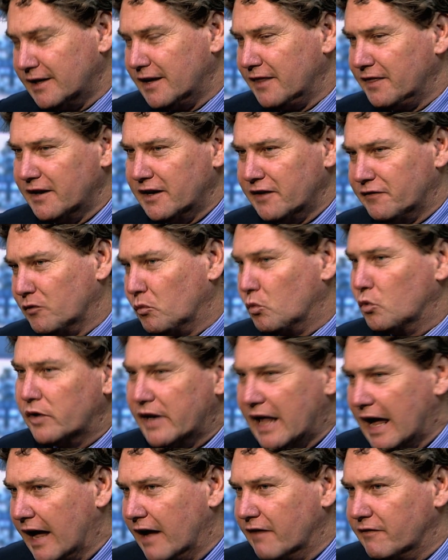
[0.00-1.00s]
than if it would
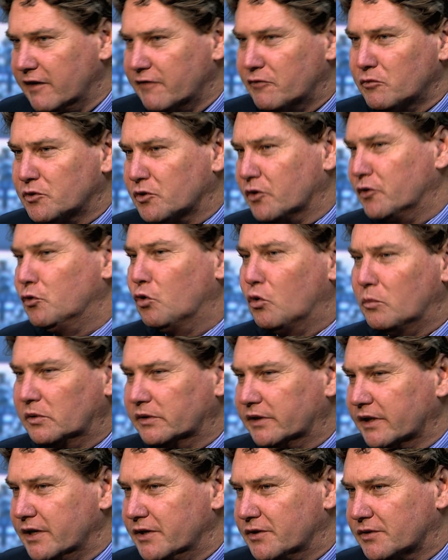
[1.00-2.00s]
have if it was on normal
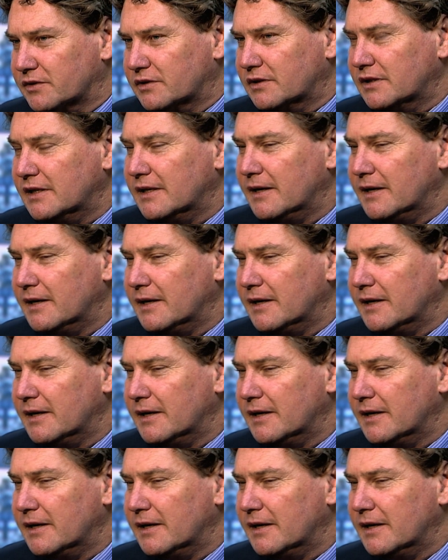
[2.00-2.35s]
diesel.